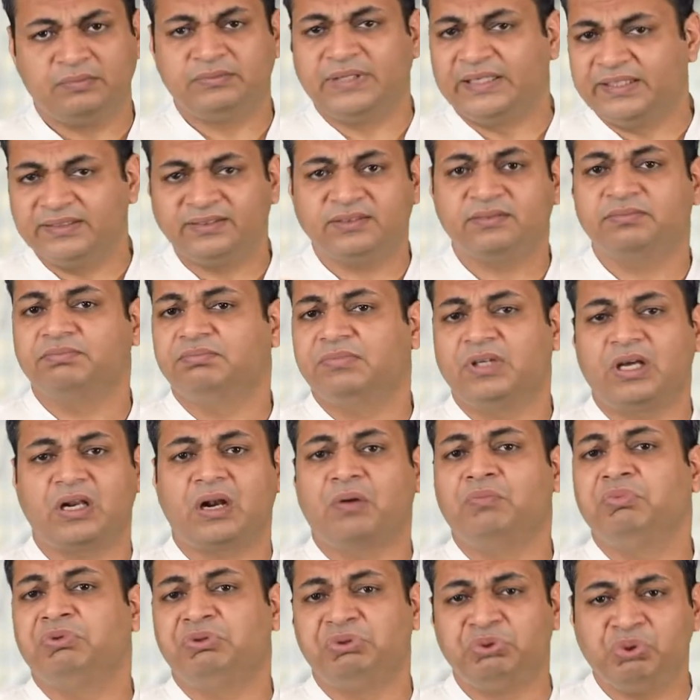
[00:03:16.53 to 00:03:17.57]
that is
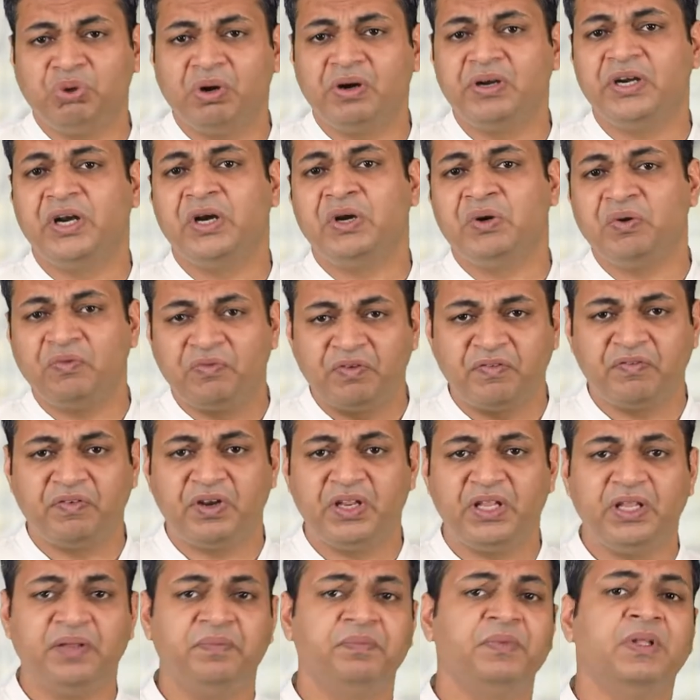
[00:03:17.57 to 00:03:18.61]
around 200,
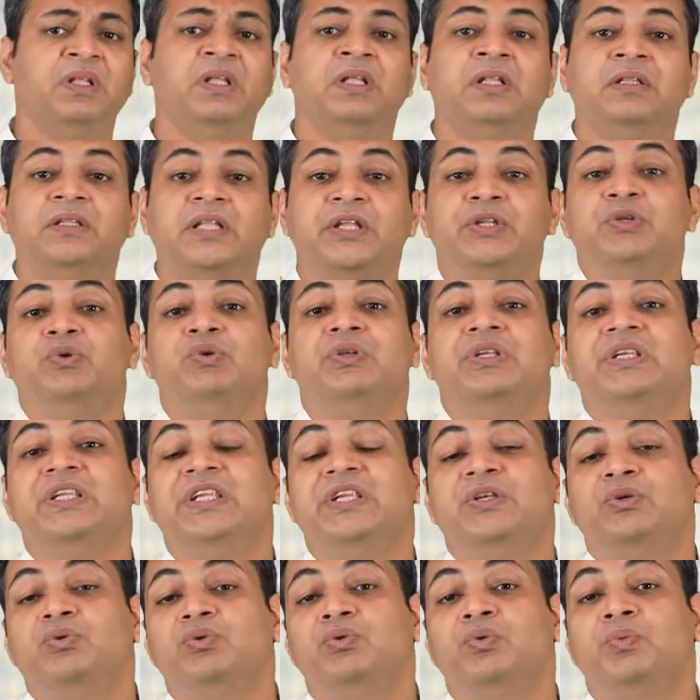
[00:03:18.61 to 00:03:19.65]
250, then you
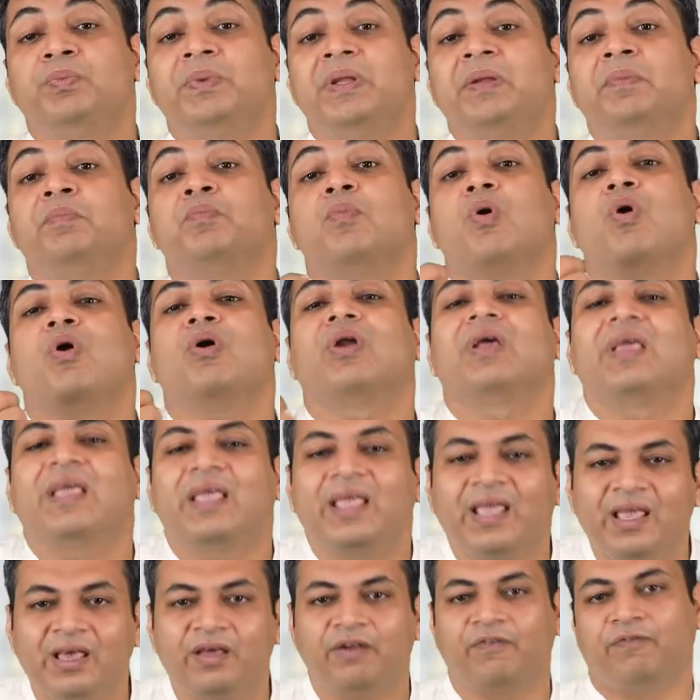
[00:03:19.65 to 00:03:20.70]
need to be more
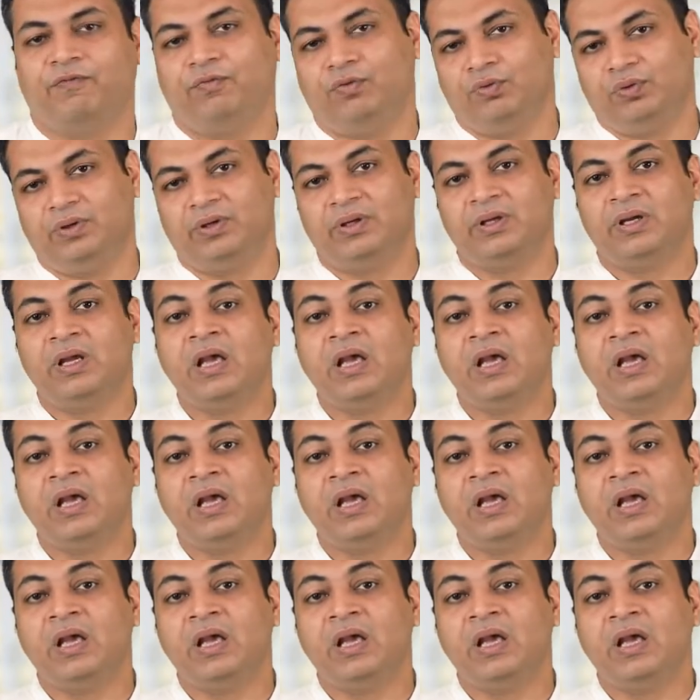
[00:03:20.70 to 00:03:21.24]
careful.